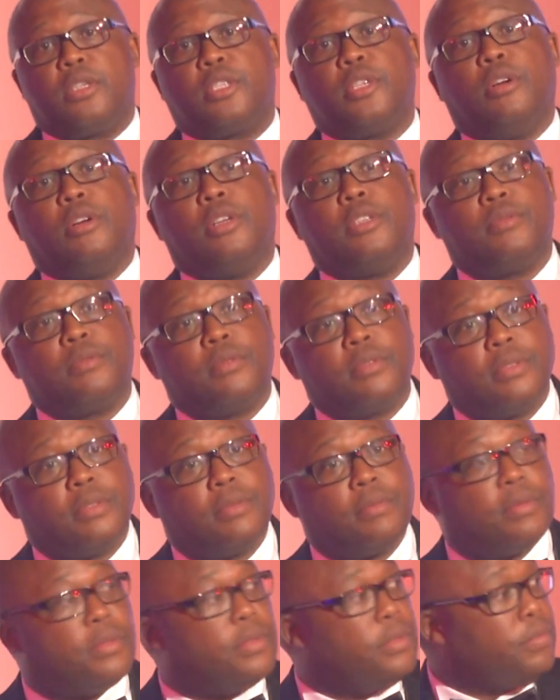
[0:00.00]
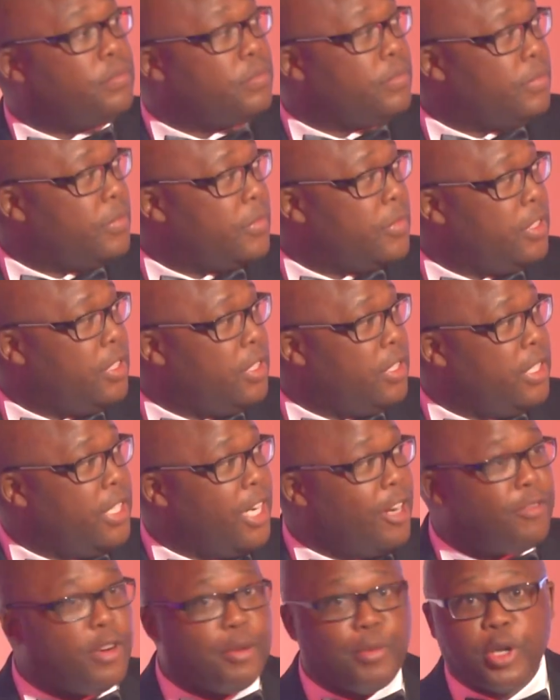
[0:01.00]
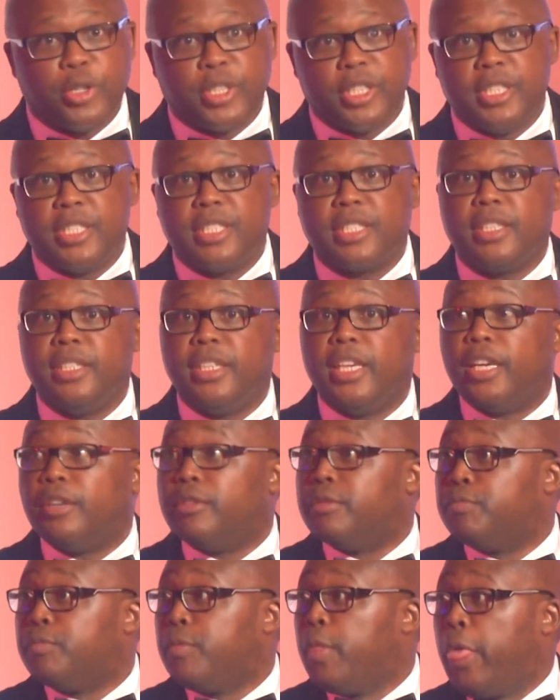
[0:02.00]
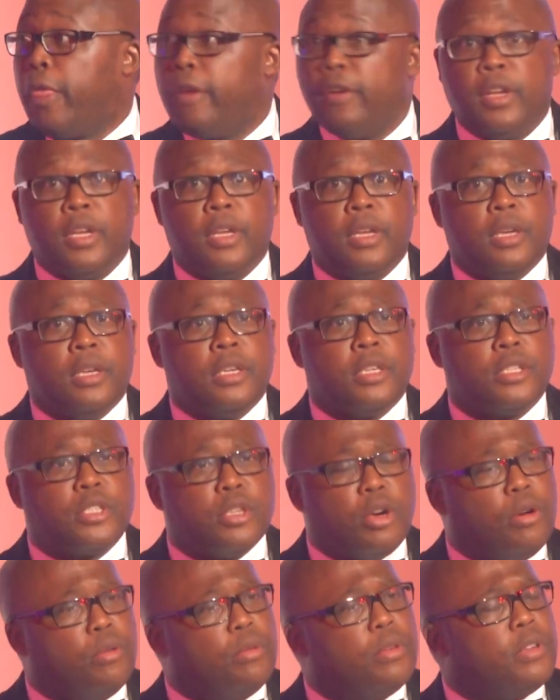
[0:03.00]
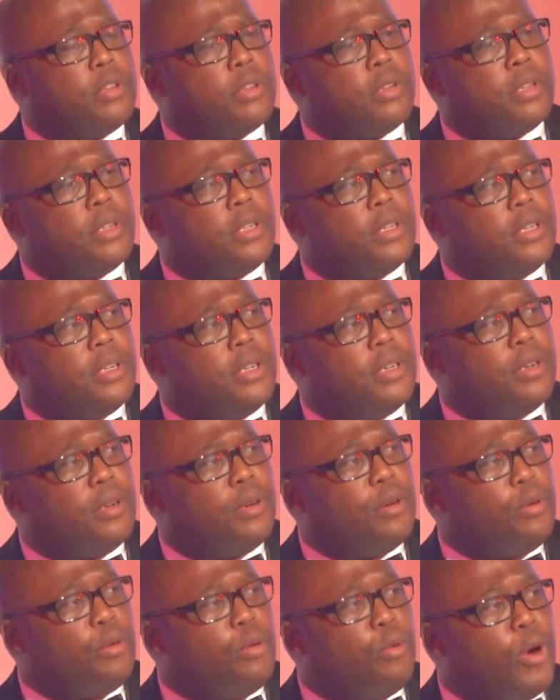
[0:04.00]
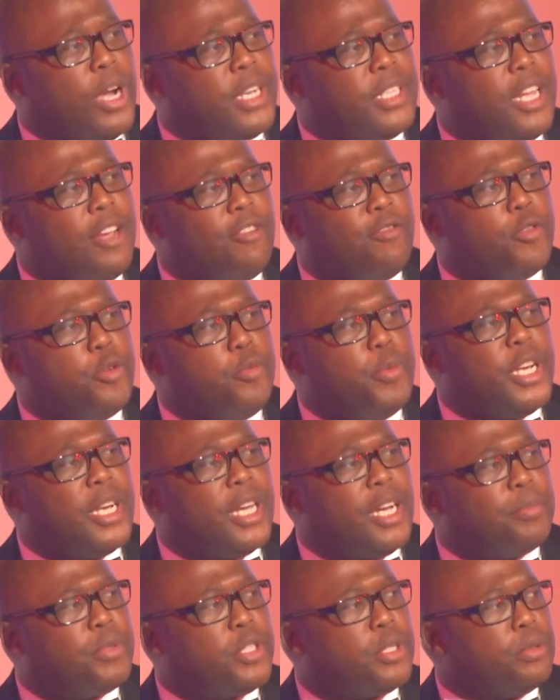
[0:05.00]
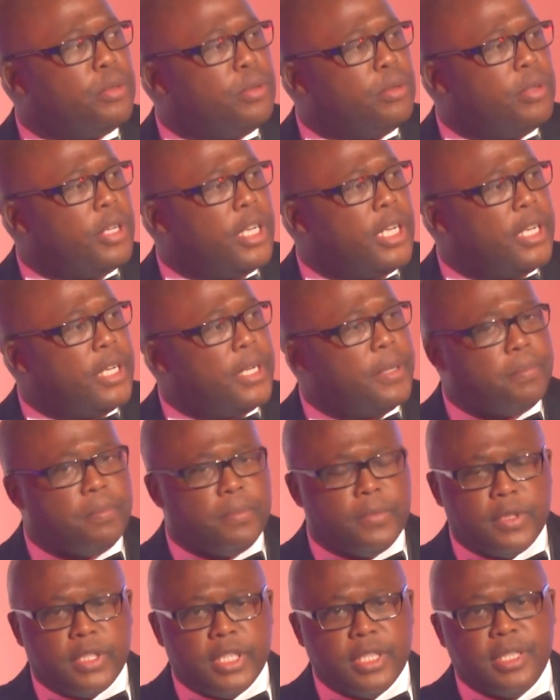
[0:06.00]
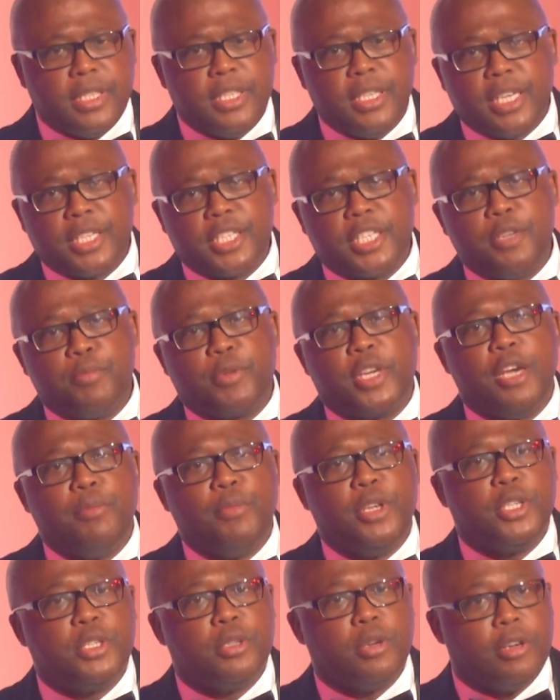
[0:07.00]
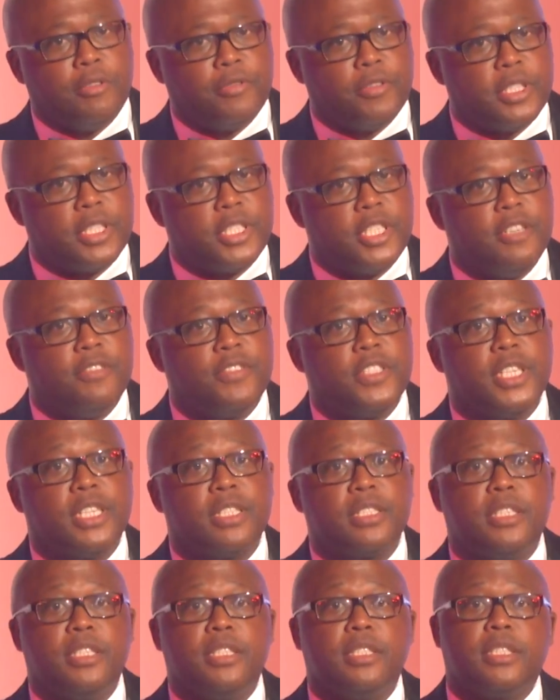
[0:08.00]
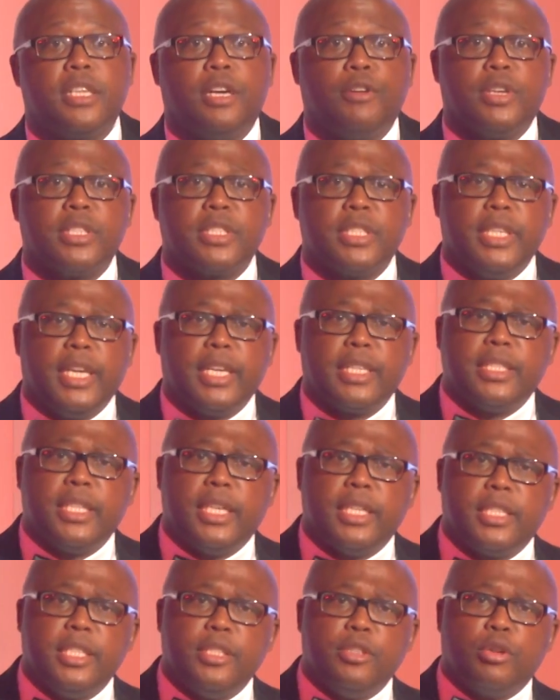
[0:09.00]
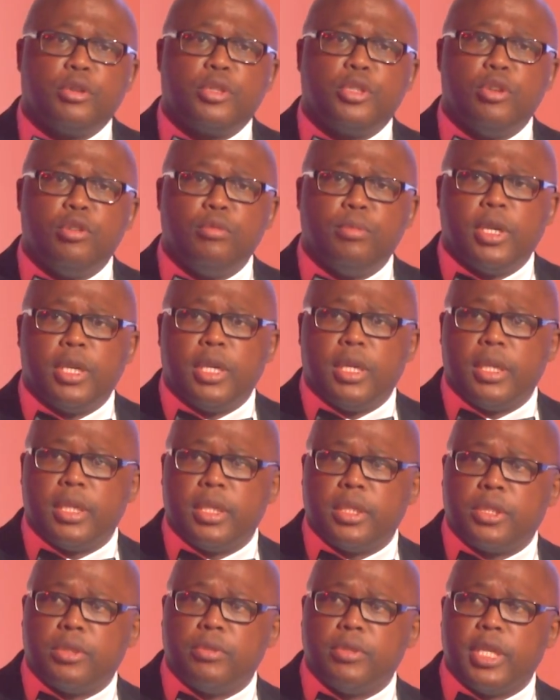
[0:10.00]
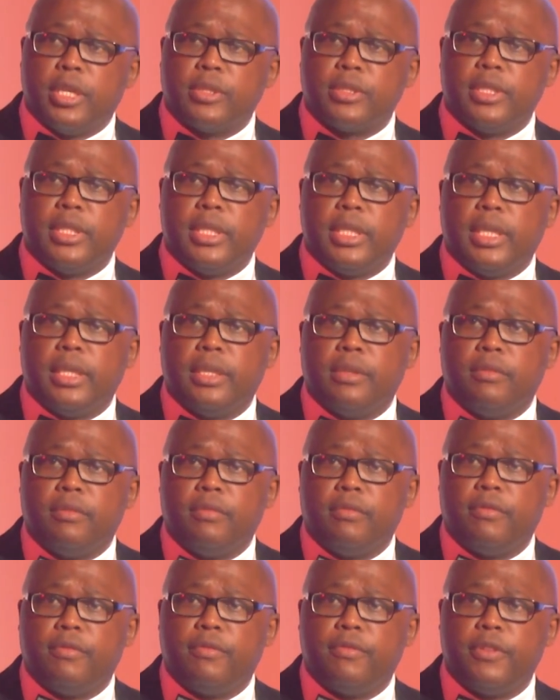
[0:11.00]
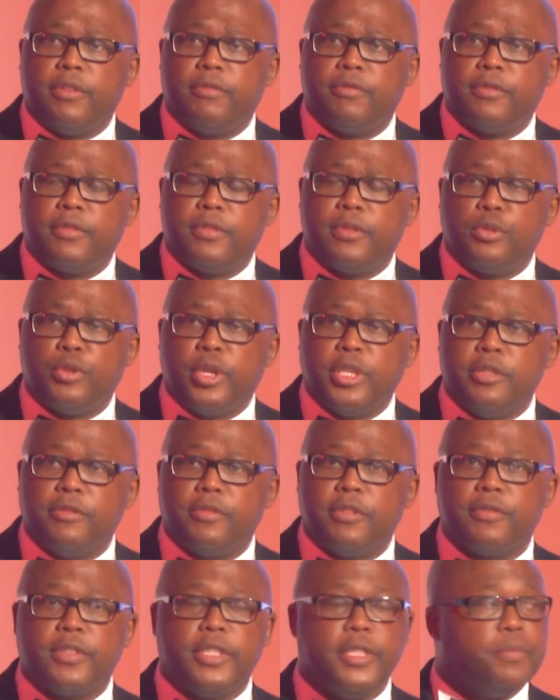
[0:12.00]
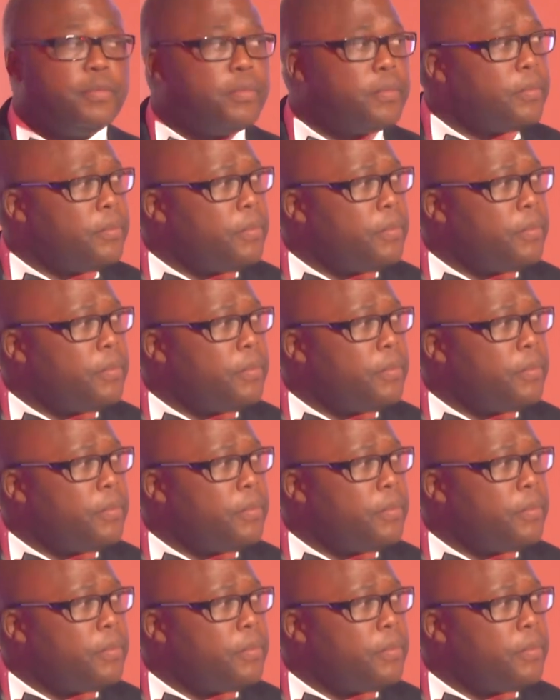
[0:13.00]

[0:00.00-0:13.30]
So, enough about history now. So, what have we been up to? This leadership came into office, Chief Justice. I was elected in October 2015.